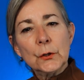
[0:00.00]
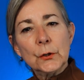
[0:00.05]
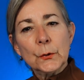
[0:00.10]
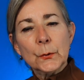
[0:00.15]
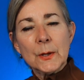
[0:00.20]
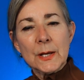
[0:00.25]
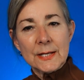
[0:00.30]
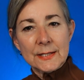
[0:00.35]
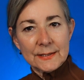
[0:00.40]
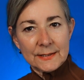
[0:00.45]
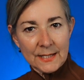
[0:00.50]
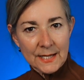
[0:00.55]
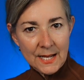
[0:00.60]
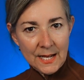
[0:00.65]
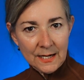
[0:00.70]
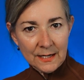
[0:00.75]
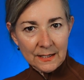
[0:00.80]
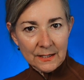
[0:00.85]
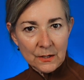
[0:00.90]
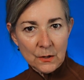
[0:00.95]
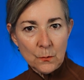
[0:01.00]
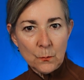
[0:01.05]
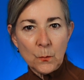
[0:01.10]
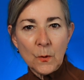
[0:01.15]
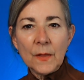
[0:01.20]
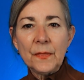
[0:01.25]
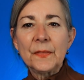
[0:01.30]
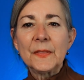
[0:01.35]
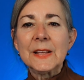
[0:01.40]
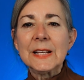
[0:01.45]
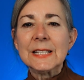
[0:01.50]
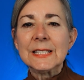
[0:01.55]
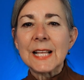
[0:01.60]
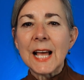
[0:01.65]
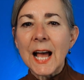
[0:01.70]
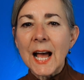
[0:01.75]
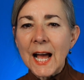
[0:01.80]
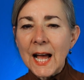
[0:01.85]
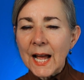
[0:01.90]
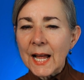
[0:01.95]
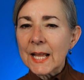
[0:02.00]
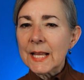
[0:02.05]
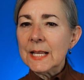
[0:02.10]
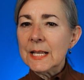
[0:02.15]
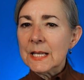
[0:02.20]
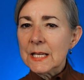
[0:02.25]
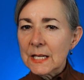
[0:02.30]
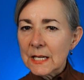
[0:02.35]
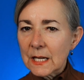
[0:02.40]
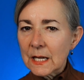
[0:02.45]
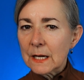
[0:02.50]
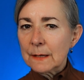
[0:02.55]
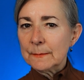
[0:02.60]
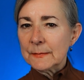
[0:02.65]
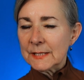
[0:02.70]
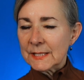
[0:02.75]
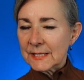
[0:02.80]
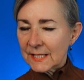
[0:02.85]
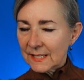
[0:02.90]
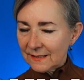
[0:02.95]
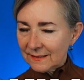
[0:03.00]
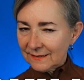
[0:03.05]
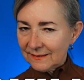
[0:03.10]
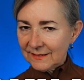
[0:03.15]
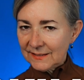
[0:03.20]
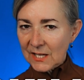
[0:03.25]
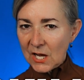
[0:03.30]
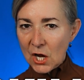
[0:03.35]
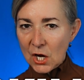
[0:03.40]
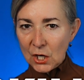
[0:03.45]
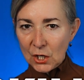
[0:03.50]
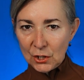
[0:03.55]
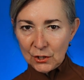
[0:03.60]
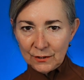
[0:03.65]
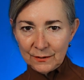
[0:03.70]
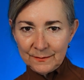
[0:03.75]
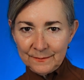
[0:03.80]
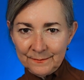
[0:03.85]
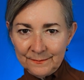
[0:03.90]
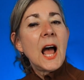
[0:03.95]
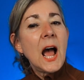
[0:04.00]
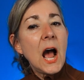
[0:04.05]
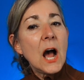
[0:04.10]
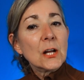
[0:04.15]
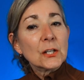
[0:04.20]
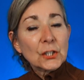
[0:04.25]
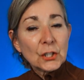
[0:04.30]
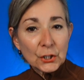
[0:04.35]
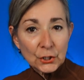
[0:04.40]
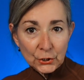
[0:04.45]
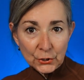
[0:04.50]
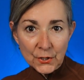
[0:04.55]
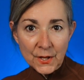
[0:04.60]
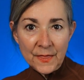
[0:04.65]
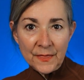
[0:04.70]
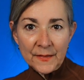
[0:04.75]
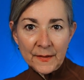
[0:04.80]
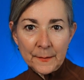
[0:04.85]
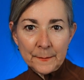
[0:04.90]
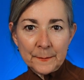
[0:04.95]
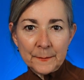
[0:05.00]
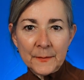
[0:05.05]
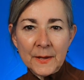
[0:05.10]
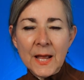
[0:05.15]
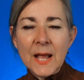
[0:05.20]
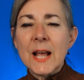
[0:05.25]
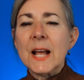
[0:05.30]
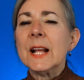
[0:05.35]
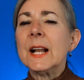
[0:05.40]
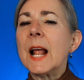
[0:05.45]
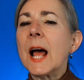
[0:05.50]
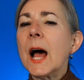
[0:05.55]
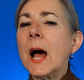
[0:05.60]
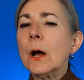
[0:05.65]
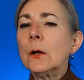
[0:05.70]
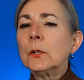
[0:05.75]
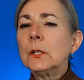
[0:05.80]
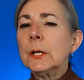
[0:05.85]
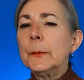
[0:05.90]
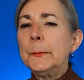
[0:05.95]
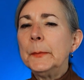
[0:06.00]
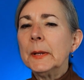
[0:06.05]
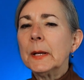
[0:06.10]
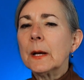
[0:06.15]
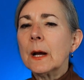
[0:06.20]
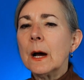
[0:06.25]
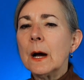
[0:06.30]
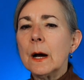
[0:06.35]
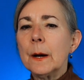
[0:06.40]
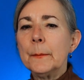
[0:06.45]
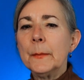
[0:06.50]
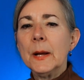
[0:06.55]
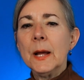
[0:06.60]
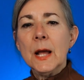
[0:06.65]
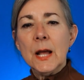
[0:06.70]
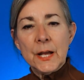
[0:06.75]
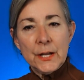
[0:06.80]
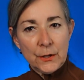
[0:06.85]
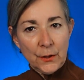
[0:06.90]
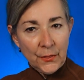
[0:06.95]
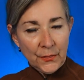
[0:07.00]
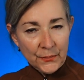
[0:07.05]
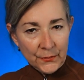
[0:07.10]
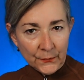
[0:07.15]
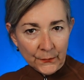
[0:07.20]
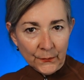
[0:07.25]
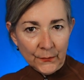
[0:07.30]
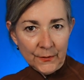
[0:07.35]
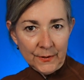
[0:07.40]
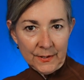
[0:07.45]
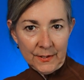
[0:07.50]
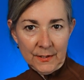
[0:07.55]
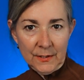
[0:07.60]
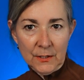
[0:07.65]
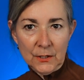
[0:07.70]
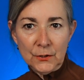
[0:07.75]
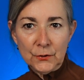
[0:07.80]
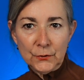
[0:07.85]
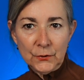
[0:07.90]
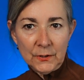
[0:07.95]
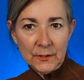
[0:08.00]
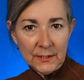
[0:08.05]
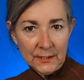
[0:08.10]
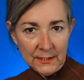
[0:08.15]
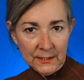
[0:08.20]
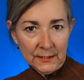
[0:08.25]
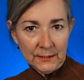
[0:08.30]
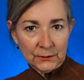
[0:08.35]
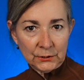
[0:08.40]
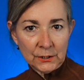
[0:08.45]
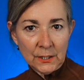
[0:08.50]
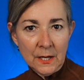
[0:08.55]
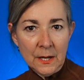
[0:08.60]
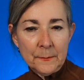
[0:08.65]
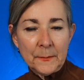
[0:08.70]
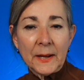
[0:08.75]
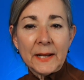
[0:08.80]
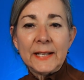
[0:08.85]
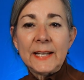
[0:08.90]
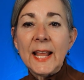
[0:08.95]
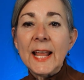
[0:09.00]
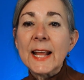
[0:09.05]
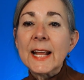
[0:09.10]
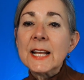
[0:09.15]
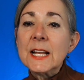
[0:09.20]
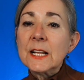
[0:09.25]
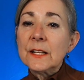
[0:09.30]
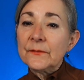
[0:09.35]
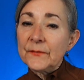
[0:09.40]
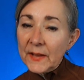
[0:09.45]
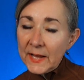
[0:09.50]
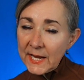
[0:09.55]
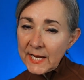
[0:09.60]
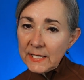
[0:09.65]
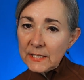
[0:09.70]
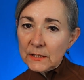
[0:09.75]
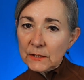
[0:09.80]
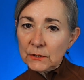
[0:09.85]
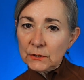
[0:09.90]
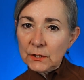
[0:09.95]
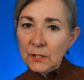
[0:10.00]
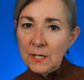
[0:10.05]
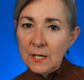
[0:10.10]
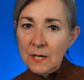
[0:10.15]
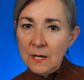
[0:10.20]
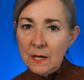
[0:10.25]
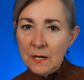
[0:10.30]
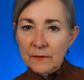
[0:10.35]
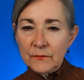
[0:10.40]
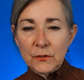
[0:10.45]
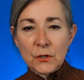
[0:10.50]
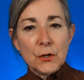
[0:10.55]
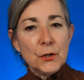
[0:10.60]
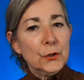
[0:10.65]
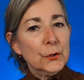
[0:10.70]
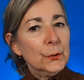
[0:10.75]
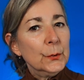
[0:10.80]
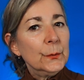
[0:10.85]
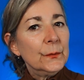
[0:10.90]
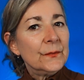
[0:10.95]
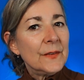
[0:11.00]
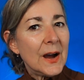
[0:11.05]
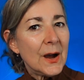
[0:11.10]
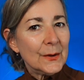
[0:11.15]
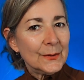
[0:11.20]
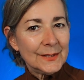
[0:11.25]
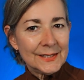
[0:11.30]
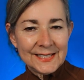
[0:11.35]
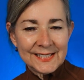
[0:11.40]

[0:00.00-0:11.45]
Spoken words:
you exactly what these high-income skills are, how to learn them, and how to become an authority in your niche by taking advantage of your newfound